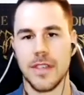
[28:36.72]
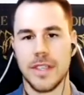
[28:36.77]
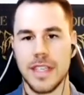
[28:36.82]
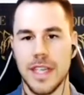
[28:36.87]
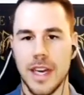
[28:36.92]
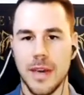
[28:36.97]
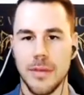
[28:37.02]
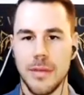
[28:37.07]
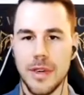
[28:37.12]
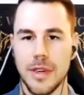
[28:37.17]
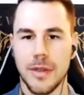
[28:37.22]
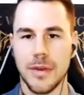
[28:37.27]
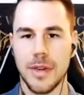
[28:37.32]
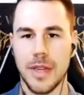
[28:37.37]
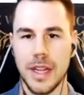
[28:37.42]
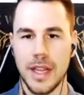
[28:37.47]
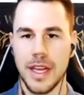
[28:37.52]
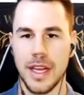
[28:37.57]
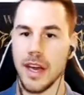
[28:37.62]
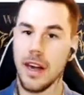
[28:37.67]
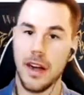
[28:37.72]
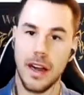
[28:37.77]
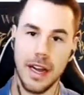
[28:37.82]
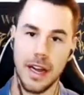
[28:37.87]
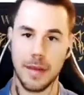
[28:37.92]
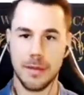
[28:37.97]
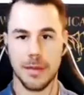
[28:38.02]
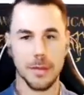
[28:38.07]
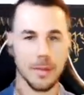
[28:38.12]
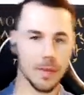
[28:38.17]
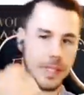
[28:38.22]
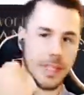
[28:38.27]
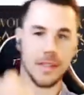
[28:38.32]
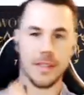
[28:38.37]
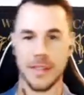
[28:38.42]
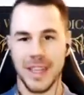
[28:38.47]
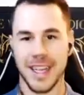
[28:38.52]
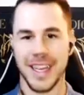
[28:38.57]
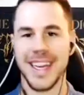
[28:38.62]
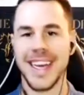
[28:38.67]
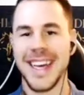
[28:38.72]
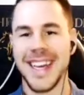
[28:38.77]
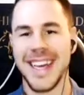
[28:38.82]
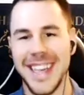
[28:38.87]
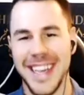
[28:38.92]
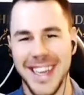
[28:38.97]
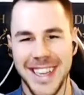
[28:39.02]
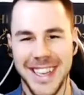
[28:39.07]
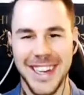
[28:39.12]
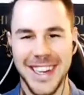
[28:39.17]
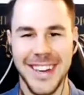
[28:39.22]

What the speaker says: time where you're really like, all right, I'm complete. Like, you know.